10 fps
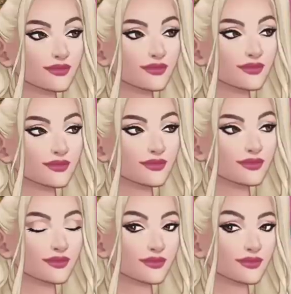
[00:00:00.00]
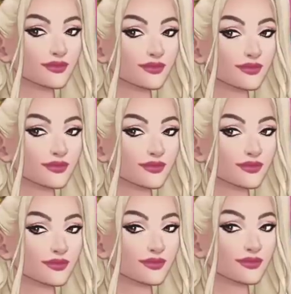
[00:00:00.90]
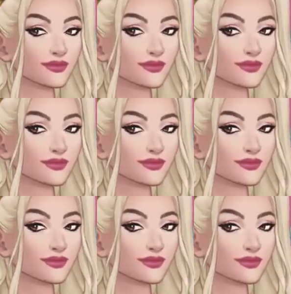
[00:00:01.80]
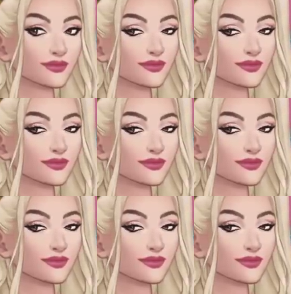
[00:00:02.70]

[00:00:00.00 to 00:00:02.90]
(not speaking)